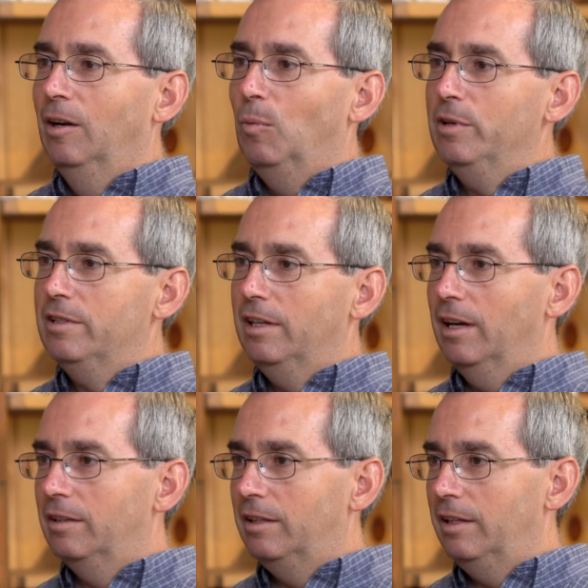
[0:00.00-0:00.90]
Once they
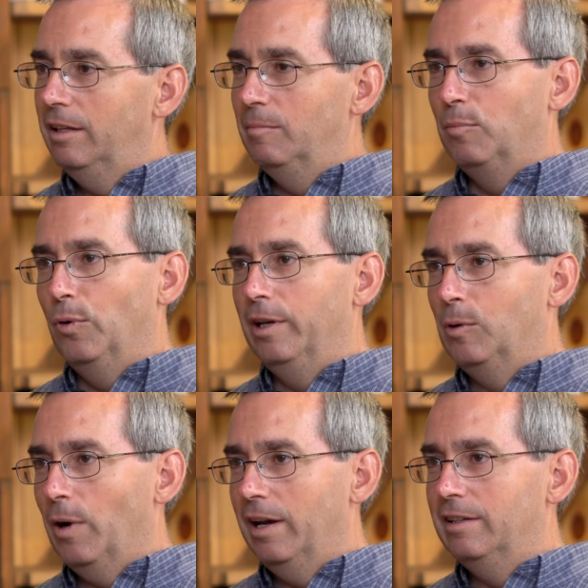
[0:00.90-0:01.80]
got the boy
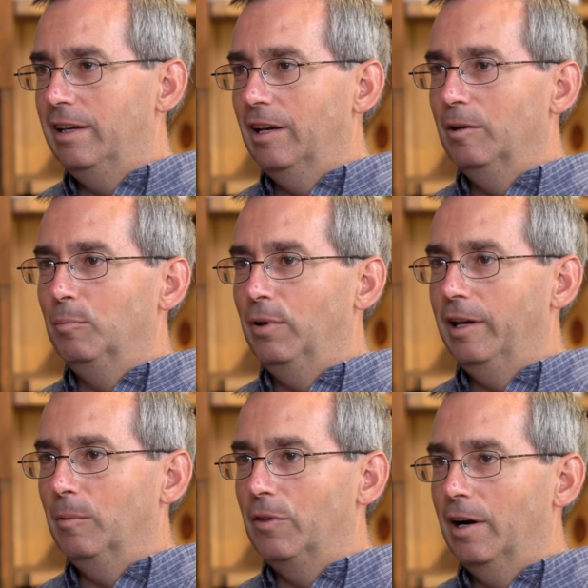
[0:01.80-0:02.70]
quieted down and
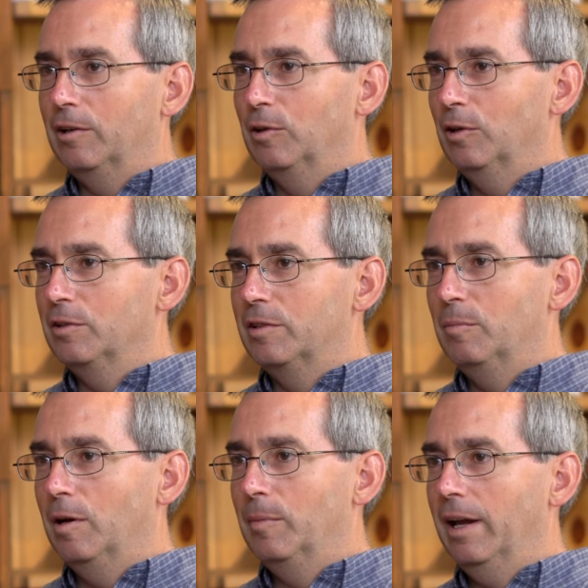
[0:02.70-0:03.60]
playing with our girls, the
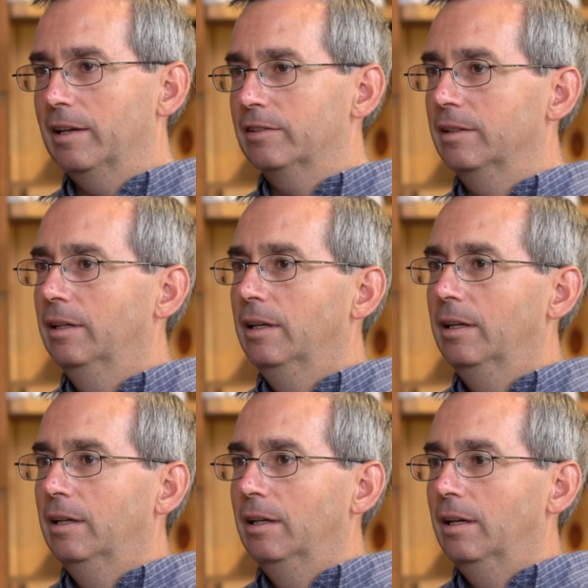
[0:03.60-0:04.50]
mom asked,
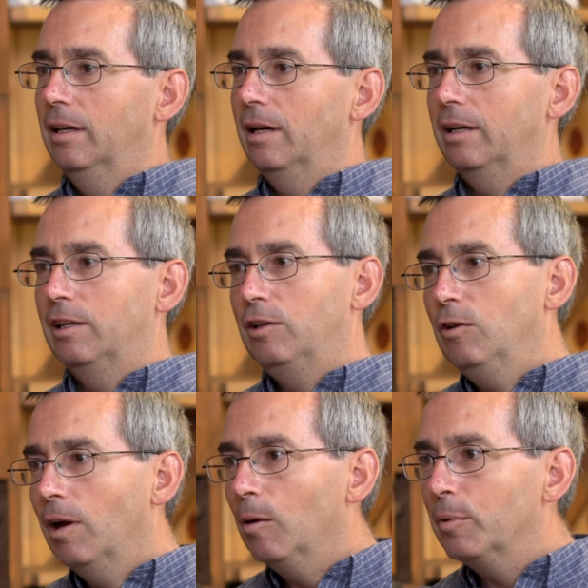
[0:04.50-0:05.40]
uh, Can
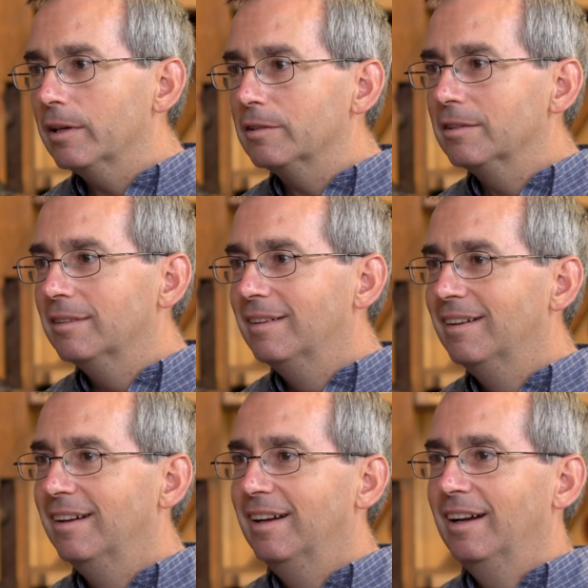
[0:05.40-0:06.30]
you help us?
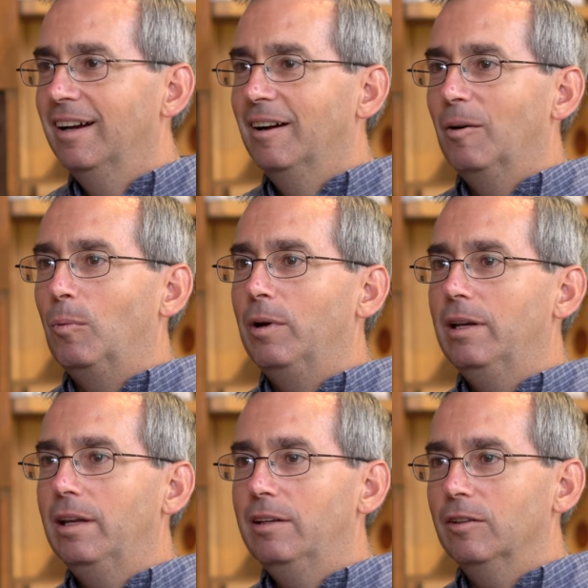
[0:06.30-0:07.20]
We
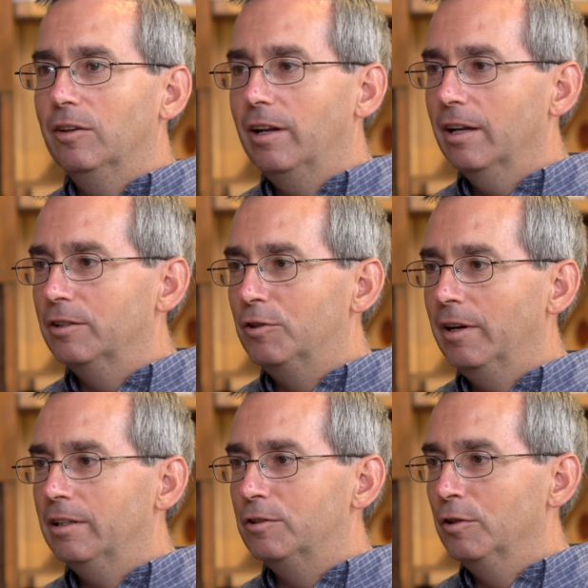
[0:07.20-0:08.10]
need to learn how to
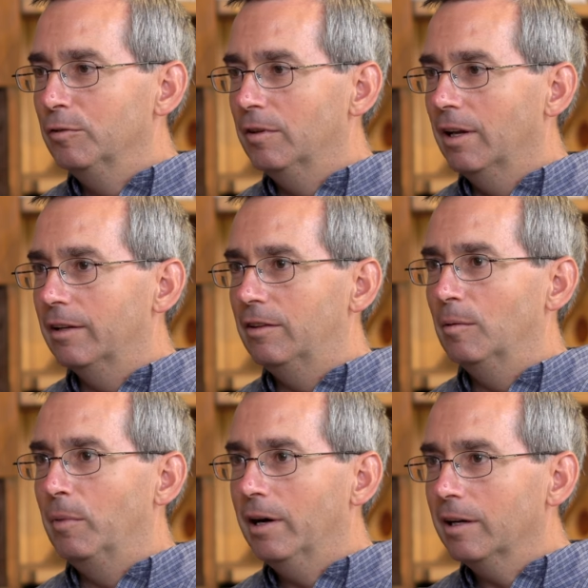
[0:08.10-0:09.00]
train children like the
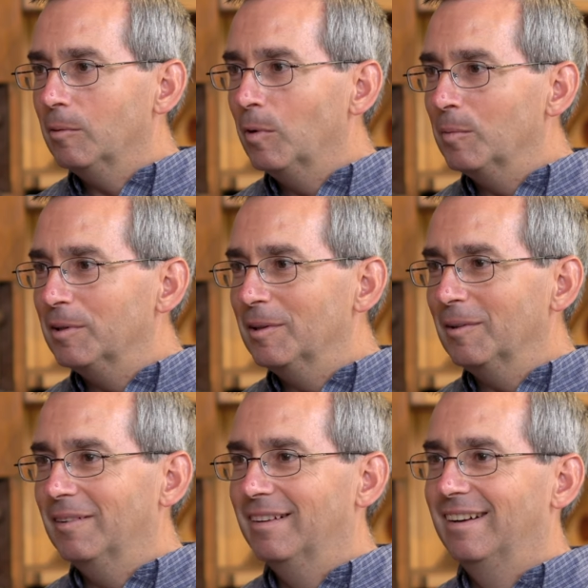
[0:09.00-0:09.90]
American women do.